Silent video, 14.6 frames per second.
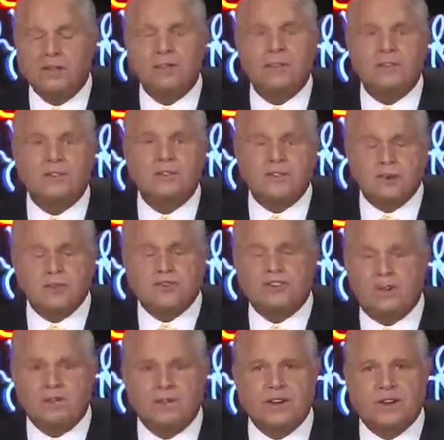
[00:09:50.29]
I think that
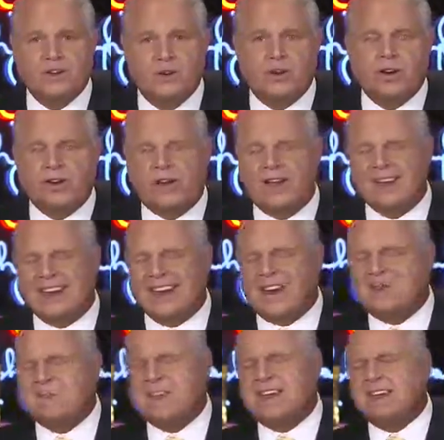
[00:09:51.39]
there's something to it.
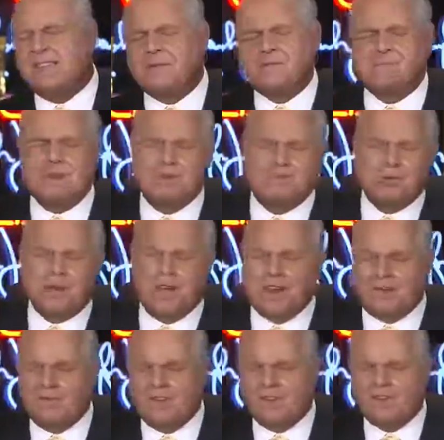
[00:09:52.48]
Enemy of the
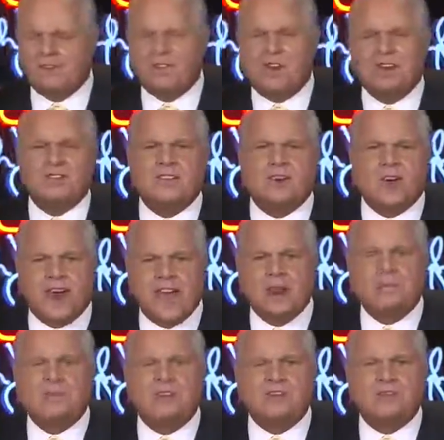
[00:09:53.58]
people, enemy of the state,
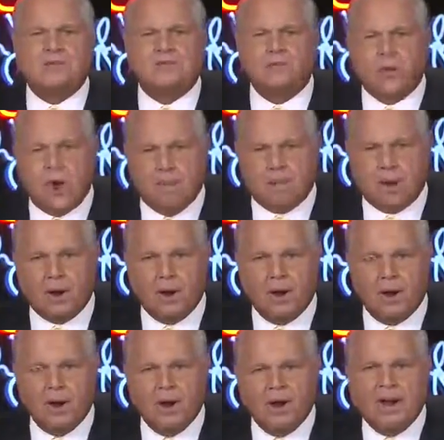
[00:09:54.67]
they're enemies of Trump.